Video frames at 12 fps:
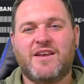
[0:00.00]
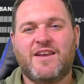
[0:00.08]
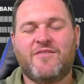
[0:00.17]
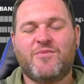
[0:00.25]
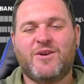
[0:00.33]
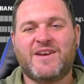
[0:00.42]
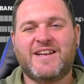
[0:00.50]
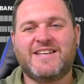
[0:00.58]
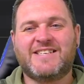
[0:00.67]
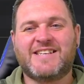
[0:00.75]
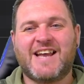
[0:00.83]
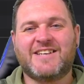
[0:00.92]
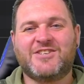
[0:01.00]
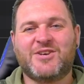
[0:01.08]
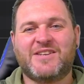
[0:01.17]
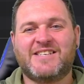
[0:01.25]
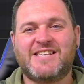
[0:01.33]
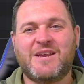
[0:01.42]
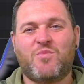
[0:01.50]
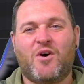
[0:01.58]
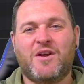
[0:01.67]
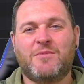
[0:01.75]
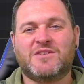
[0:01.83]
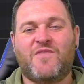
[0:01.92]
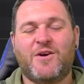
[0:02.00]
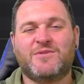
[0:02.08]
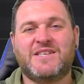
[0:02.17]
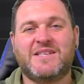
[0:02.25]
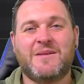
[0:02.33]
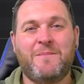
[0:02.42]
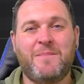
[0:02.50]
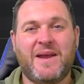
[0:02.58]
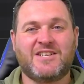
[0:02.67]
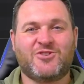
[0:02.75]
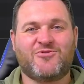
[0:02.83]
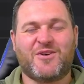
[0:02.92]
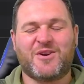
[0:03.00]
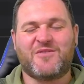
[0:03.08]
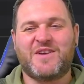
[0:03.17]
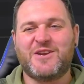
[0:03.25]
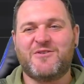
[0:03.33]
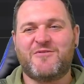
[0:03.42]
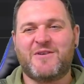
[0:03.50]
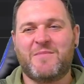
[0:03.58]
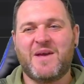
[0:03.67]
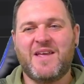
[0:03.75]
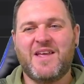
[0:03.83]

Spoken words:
If we look at his stats, you can see why he was voted the best striker in Europe.